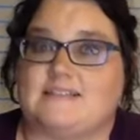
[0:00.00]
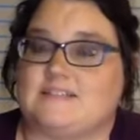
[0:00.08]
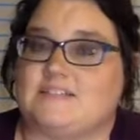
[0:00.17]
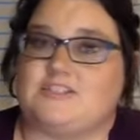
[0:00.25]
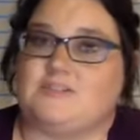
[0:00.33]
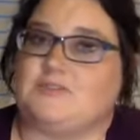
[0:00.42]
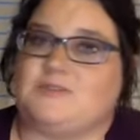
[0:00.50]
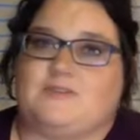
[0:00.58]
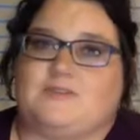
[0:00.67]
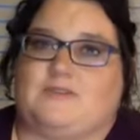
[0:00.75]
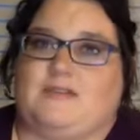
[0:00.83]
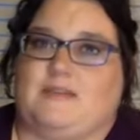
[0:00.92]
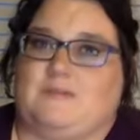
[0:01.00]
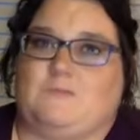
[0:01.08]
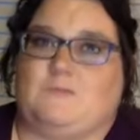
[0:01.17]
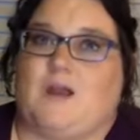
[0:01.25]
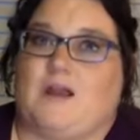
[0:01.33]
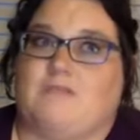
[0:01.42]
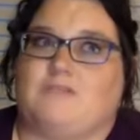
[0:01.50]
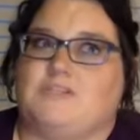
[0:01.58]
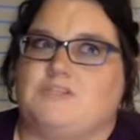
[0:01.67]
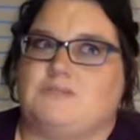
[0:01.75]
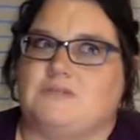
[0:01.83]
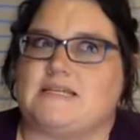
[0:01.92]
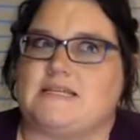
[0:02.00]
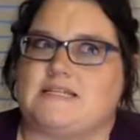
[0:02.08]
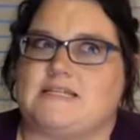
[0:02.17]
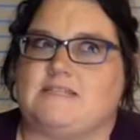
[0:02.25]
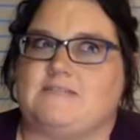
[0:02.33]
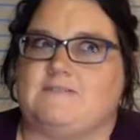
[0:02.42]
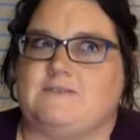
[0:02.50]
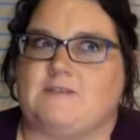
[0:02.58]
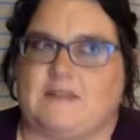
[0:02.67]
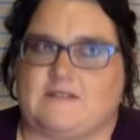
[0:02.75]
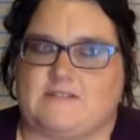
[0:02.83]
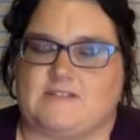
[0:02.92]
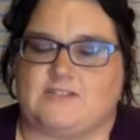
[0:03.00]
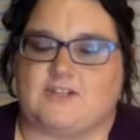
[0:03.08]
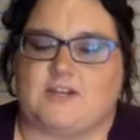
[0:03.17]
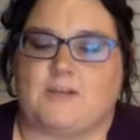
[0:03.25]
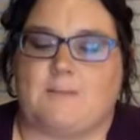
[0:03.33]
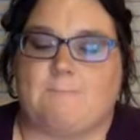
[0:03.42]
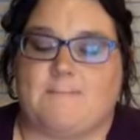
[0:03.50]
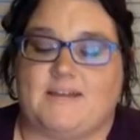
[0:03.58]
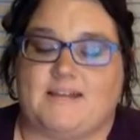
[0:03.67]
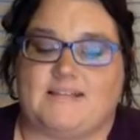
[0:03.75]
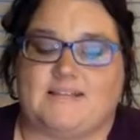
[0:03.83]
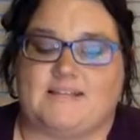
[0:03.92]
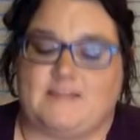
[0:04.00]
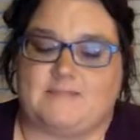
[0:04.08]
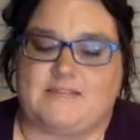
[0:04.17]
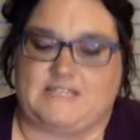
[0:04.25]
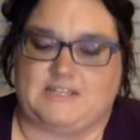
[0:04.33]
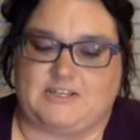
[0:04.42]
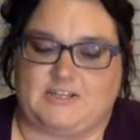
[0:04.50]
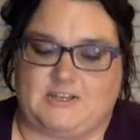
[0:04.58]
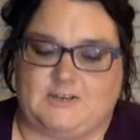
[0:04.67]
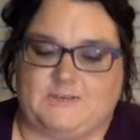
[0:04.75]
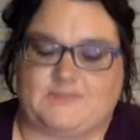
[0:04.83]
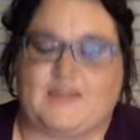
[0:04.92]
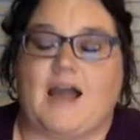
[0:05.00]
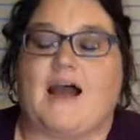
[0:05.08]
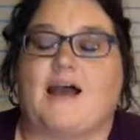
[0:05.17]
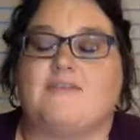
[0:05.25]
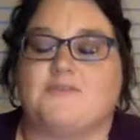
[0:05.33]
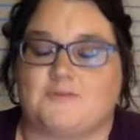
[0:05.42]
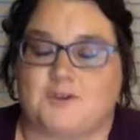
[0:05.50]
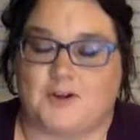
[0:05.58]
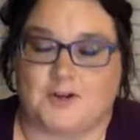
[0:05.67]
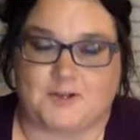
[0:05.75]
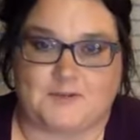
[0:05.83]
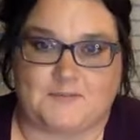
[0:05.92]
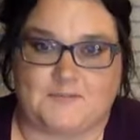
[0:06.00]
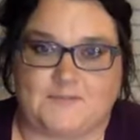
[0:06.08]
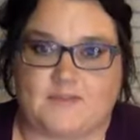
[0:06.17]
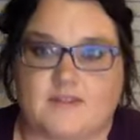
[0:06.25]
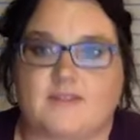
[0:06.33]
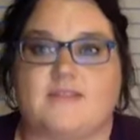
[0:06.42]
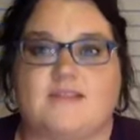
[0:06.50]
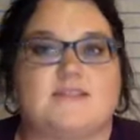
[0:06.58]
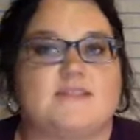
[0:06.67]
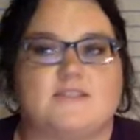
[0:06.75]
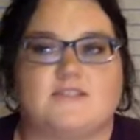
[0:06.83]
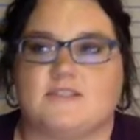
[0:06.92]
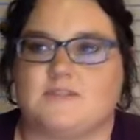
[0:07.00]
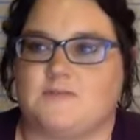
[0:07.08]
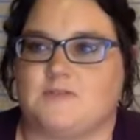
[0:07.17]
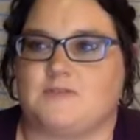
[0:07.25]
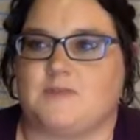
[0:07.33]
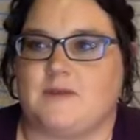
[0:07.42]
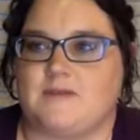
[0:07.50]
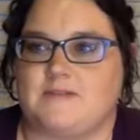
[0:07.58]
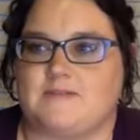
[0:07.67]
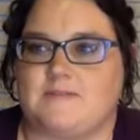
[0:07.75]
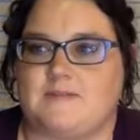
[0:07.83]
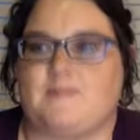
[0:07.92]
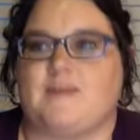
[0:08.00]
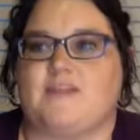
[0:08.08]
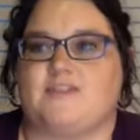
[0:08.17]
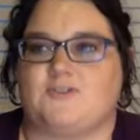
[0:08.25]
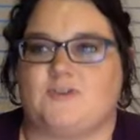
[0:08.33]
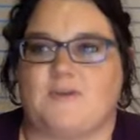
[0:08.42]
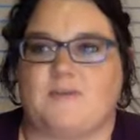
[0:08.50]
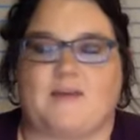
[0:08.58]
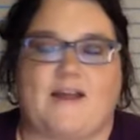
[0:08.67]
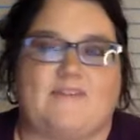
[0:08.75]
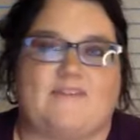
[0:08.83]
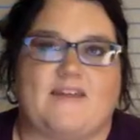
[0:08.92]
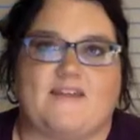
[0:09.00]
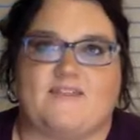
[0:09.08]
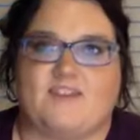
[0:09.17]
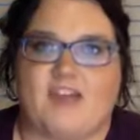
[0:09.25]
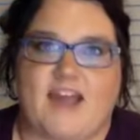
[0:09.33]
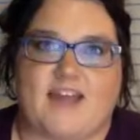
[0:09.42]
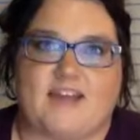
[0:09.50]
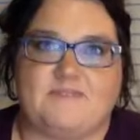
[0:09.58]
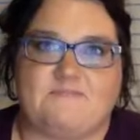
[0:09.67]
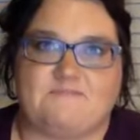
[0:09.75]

you like, why would you want to eat seafood out of this truck? But let me tell you, I was wrong. This was probably some of the best shrimp I've ever had.